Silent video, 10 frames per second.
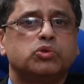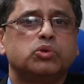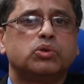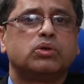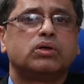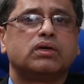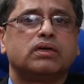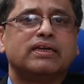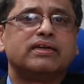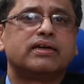to
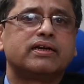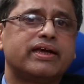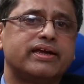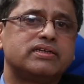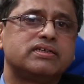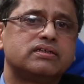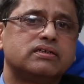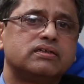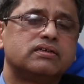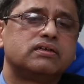inculcate
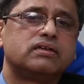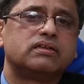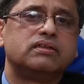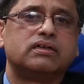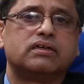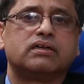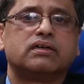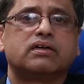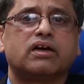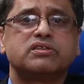the
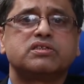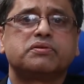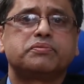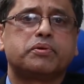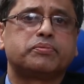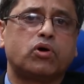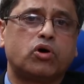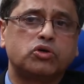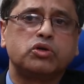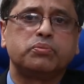concept of
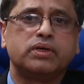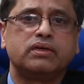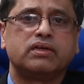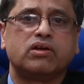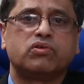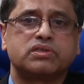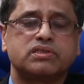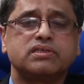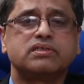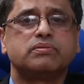autonomy in our
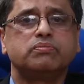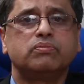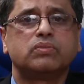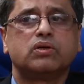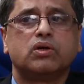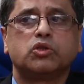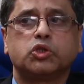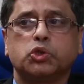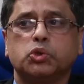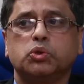system
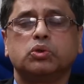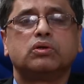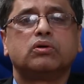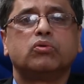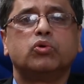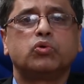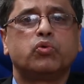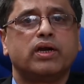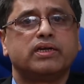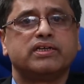through good
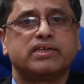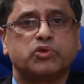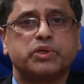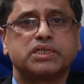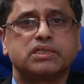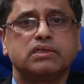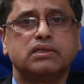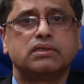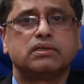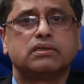quality education